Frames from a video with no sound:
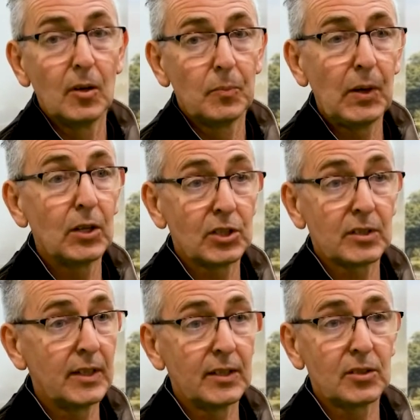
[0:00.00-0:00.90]
purchase
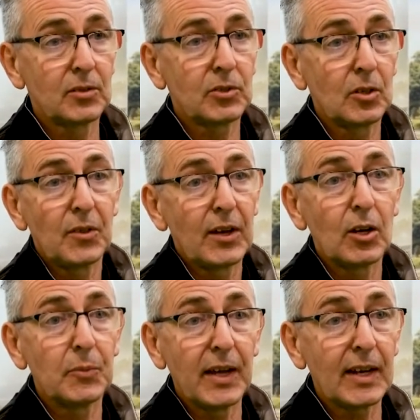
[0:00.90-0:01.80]
lease, so they own
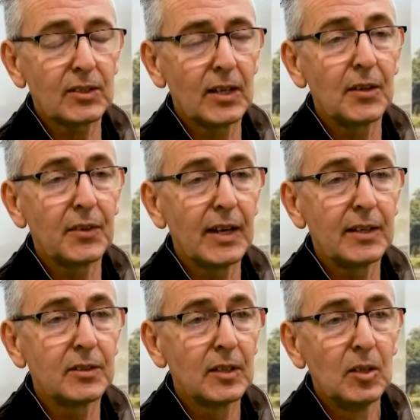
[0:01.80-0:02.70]
the asset at the
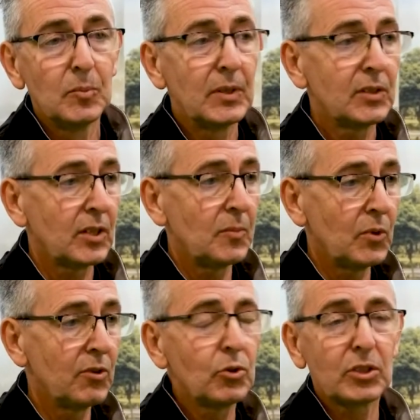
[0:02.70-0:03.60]
end. But we're
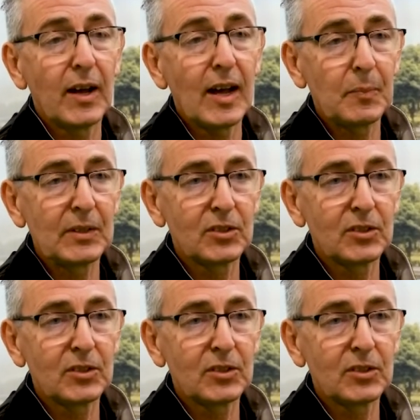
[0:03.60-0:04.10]
also happy to